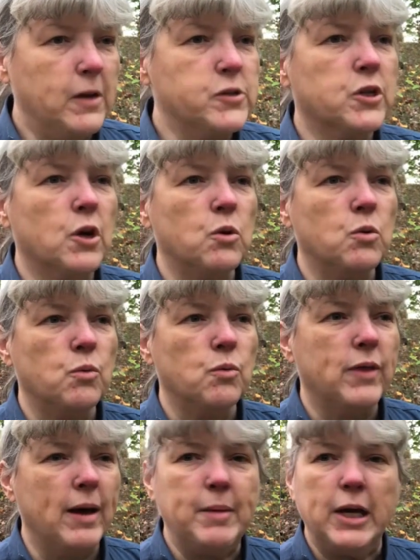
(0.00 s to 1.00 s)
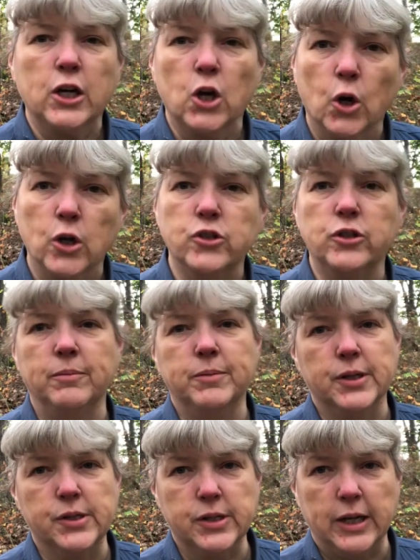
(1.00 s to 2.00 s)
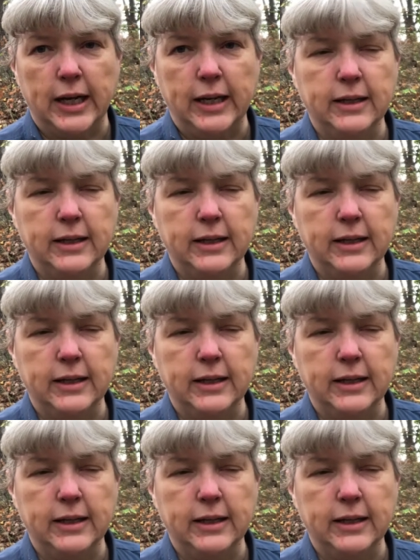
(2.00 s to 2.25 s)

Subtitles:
So that may encourage them to stay.